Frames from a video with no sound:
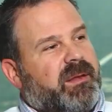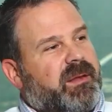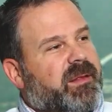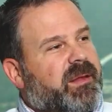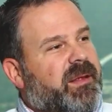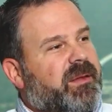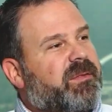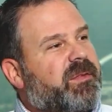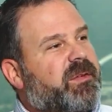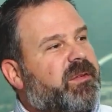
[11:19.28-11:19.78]

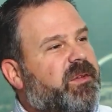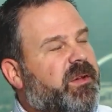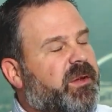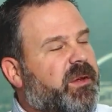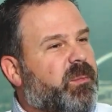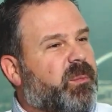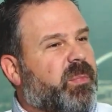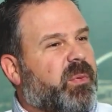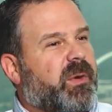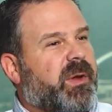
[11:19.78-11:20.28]
That's such a
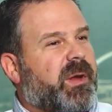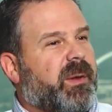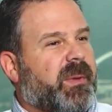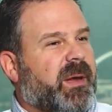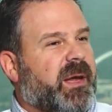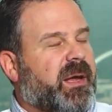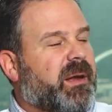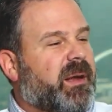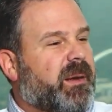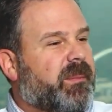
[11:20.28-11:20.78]
good point,
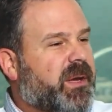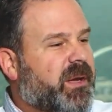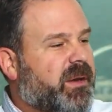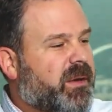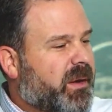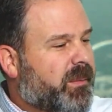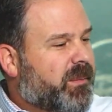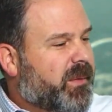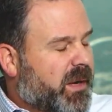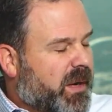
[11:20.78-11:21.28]
man.
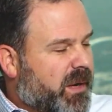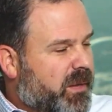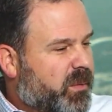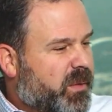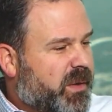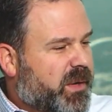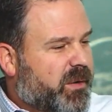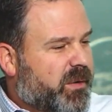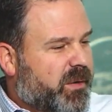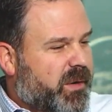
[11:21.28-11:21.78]
I don't
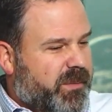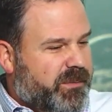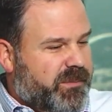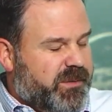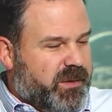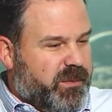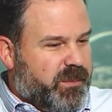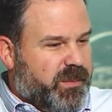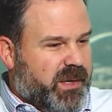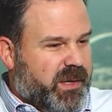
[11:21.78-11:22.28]
want to interrupt
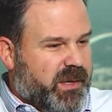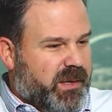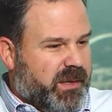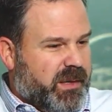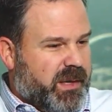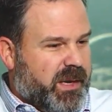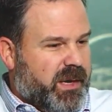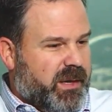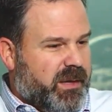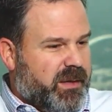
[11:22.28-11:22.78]
you, but
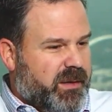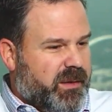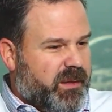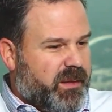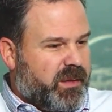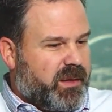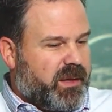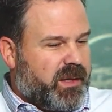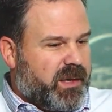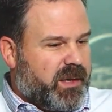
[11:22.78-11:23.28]
like
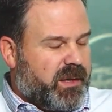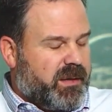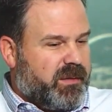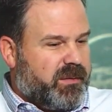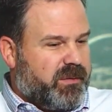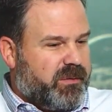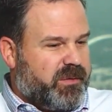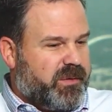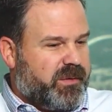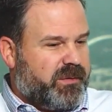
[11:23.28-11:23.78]

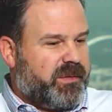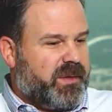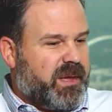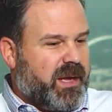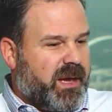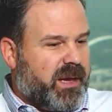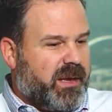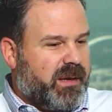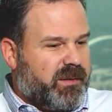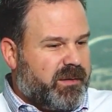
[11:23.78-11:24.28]

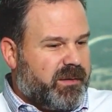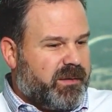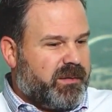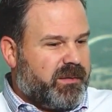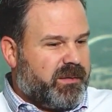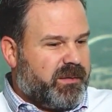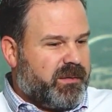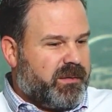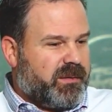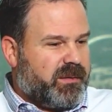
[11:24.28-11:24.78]
that,
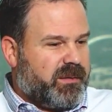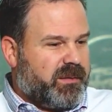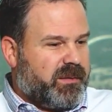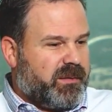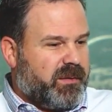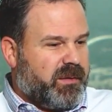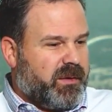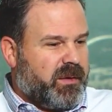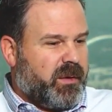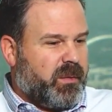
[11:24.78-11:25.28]

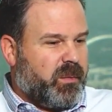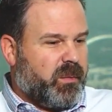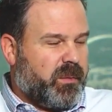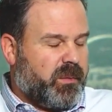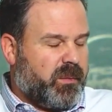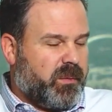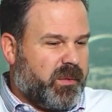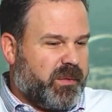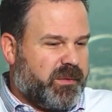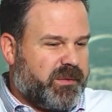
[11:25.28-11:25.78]
you know,
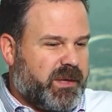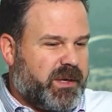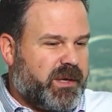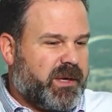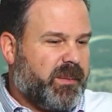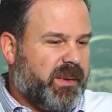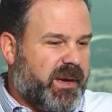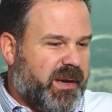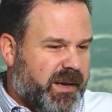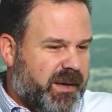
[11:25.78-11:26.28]
we're
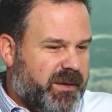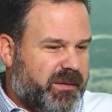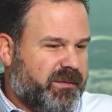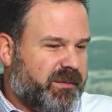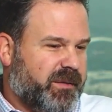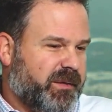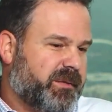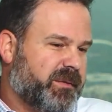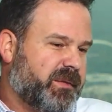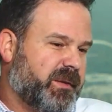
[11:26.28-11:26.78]
talking about
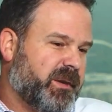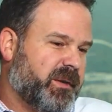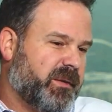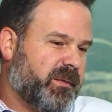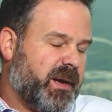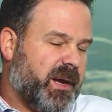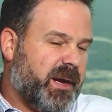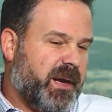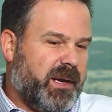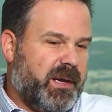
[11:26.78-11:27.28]
excellence here,
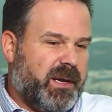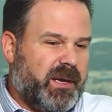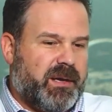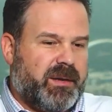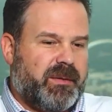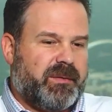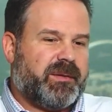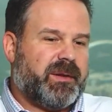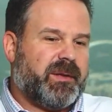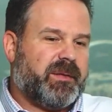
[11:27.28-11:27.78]
right? And
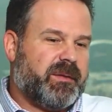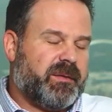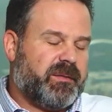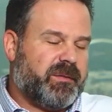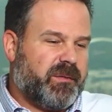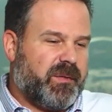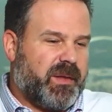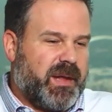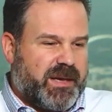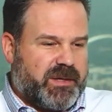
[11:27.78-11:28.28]
it's not this
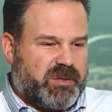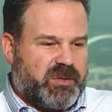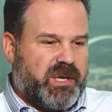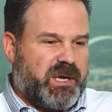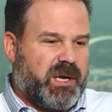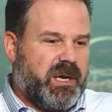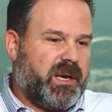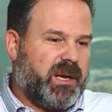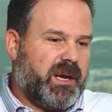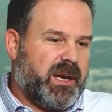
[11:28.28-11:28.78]

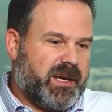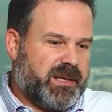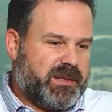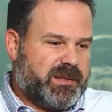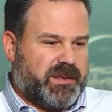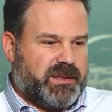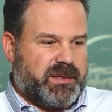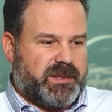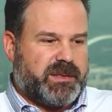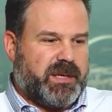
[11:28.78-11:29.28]
flashy
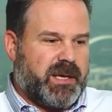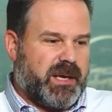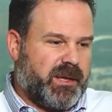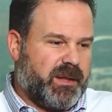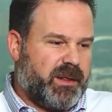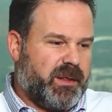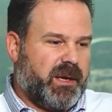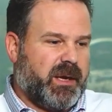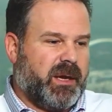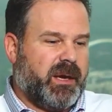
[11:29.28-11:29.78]
excellence kind
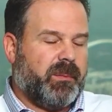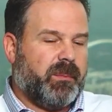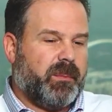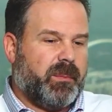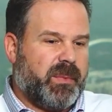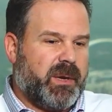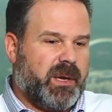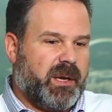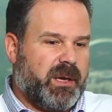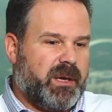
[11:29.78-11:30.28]
of thing,
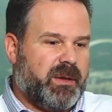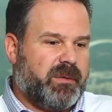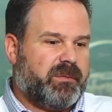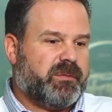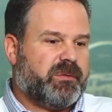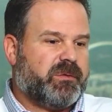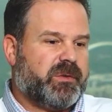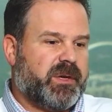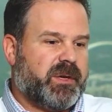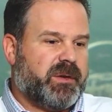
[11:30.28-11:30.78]
but
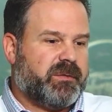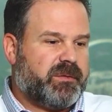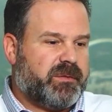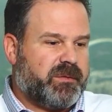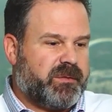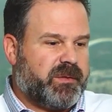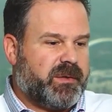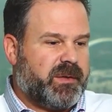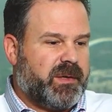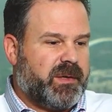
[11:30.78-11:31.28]
it's just